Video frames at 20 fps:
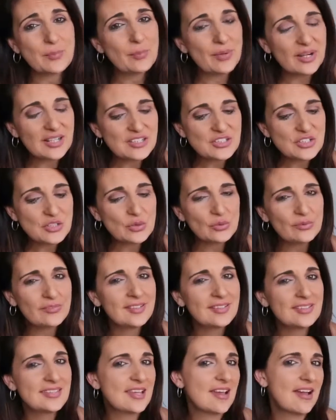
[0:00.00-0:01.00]
are practical and
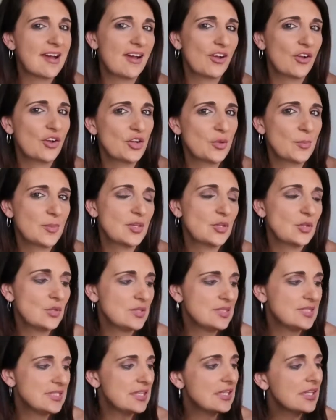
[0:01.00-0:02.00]
things that are going to be
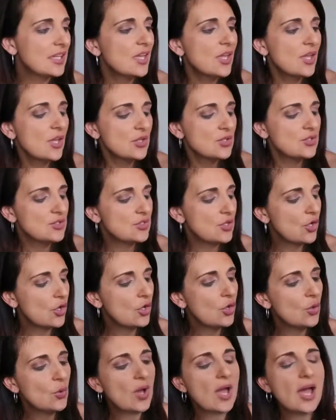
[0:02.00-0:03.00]
using
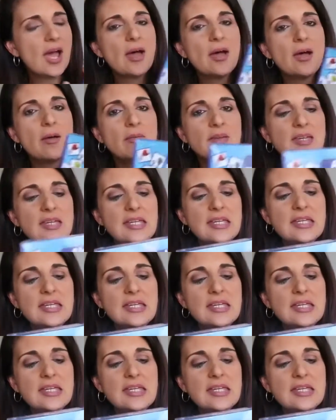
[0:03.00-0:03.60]
so um,